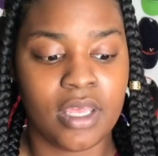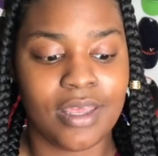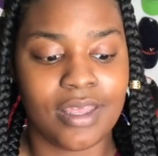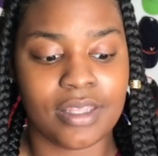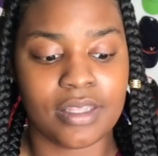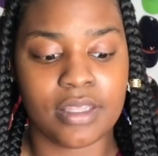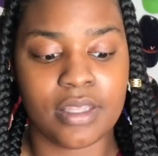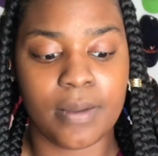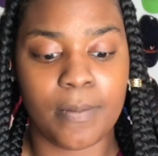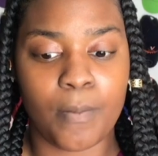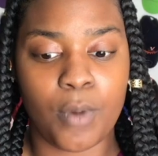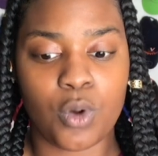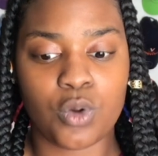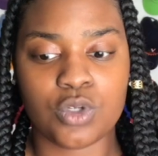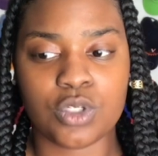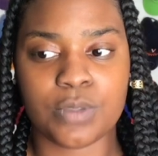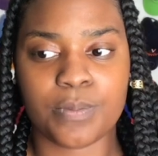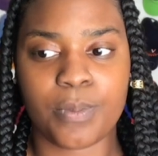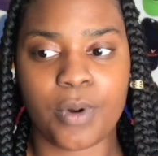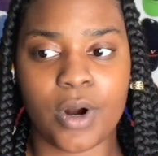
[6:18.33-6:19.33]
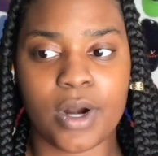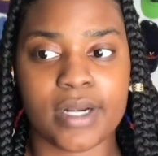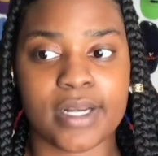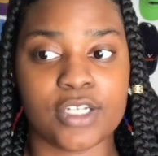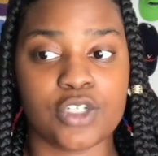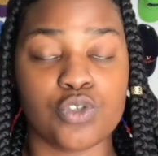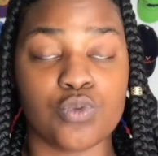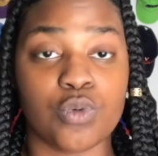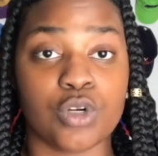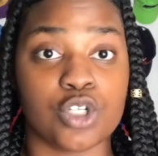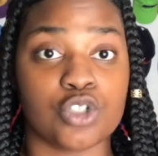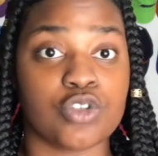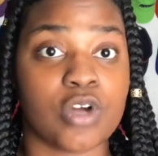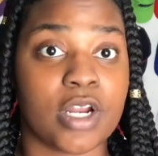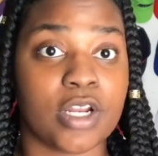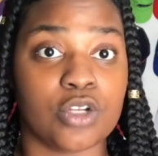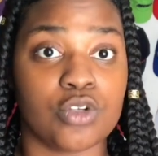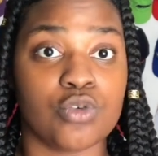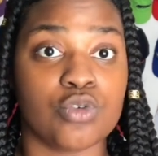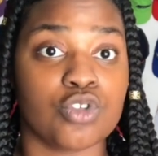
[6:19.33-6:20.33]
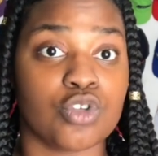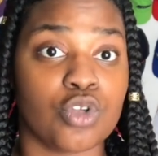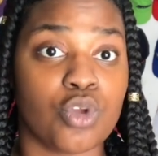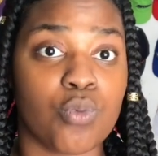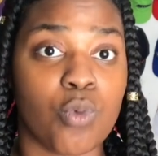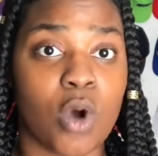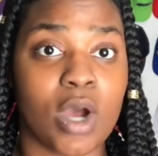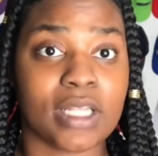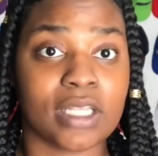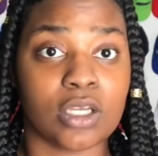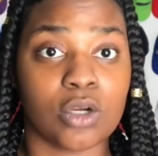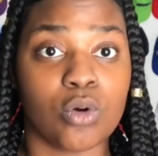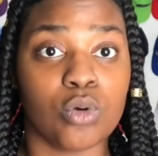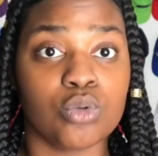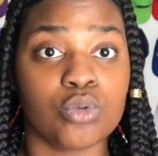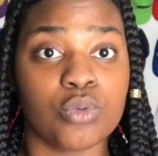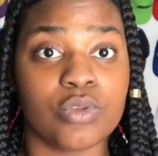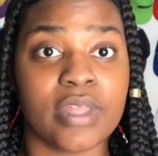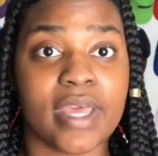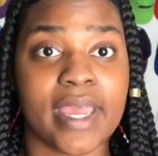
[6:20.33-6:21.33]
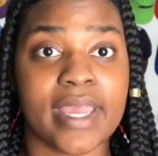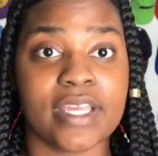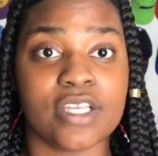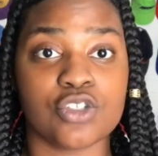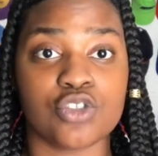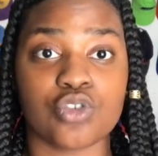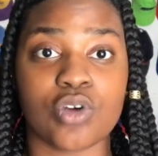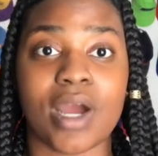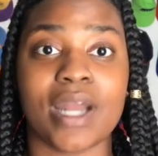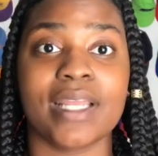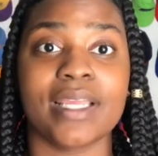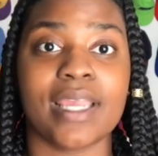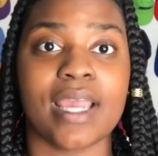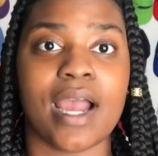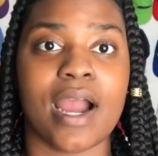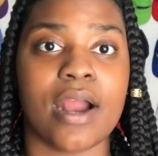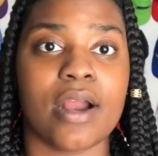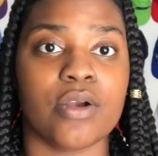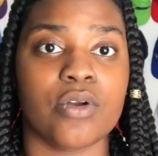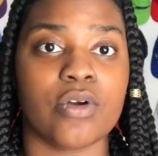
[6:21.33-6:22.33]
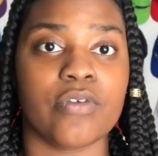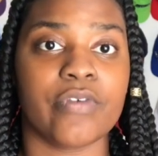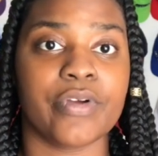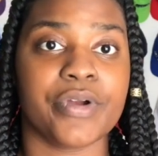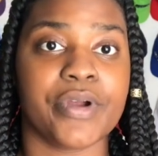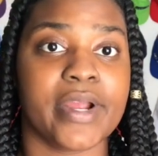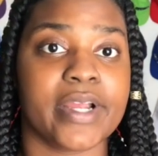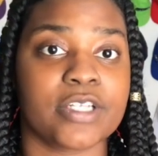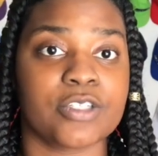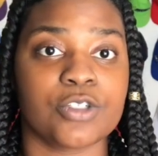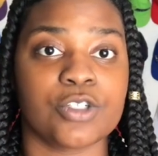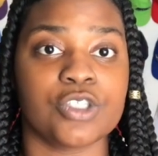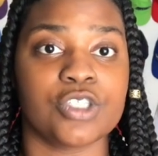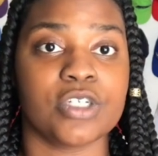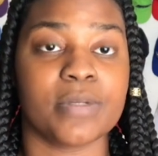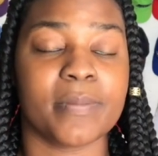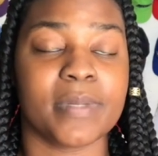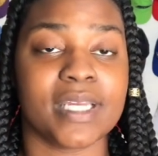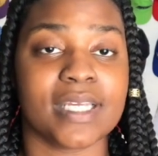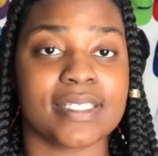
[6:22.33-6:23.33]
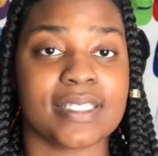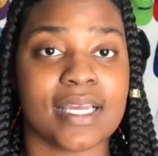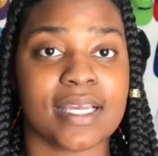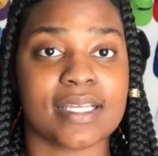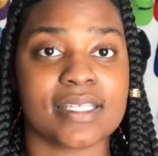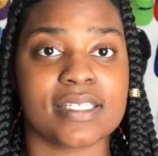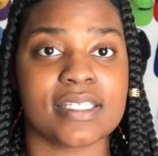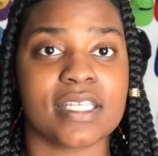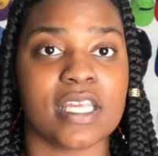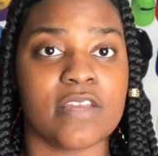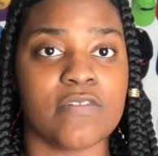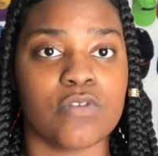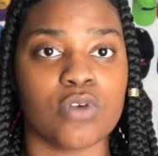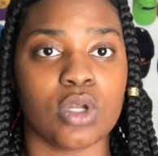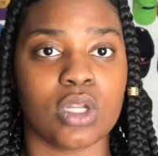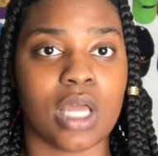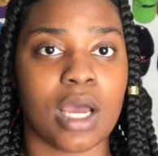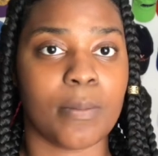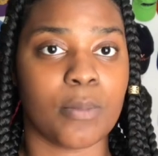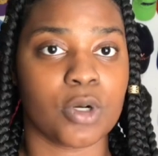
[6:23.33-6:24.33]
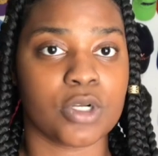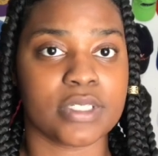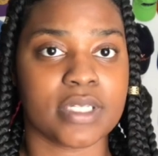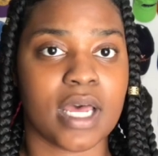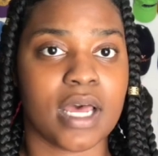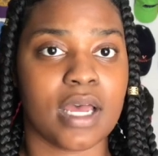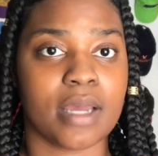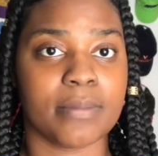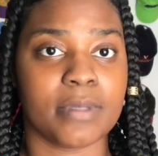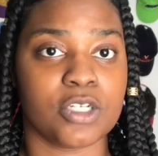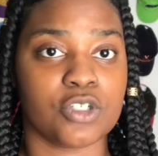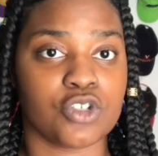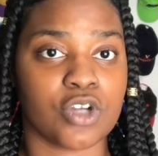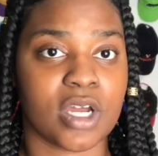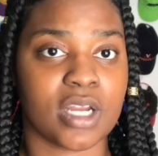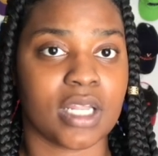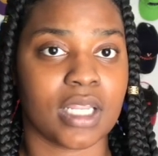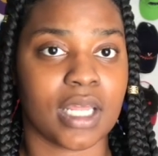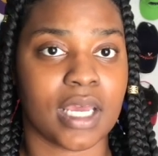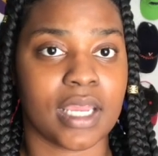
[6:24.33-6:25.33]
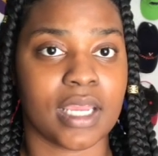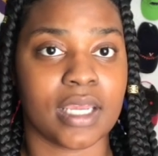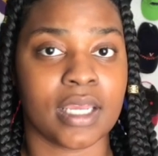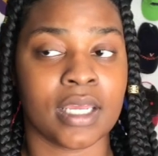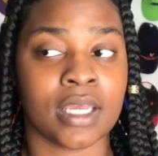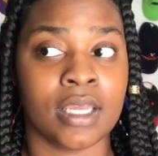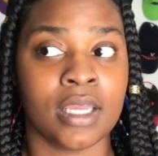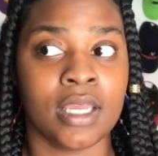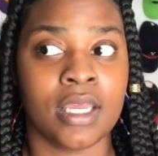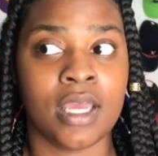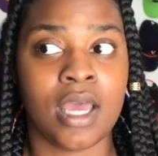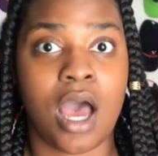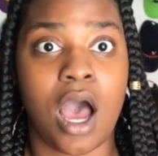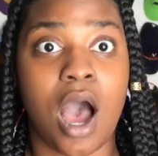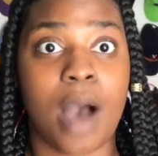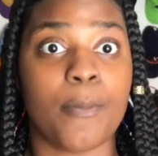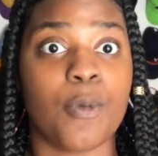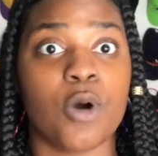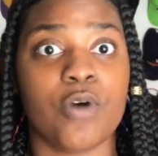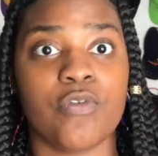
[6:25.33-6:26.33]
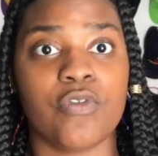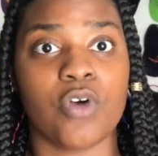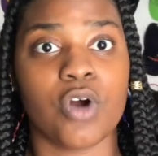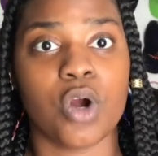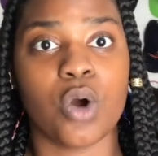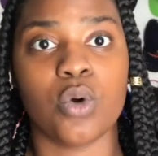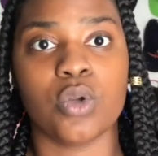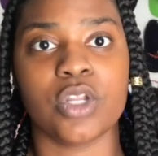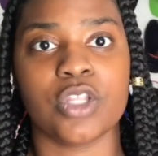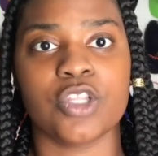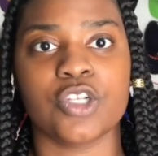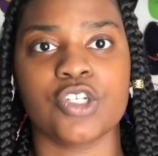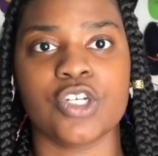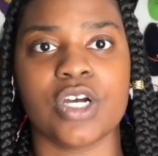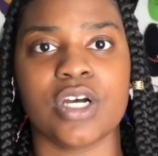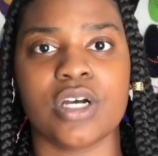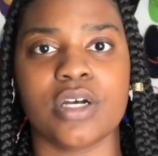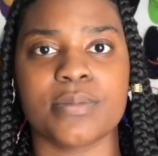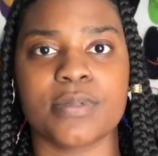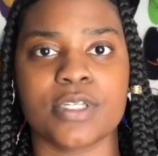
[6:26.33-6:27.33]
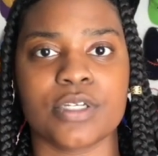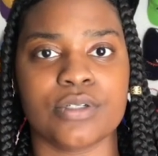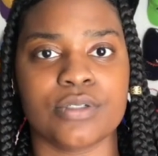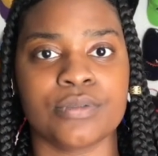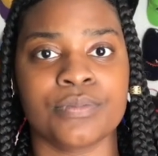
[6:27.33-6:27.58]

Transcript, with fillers: the most part that you want to try to do so you won't have to go through that is try to get hired on for your externship because that could save you a lot more time than trying to like hop on for a whole nother job so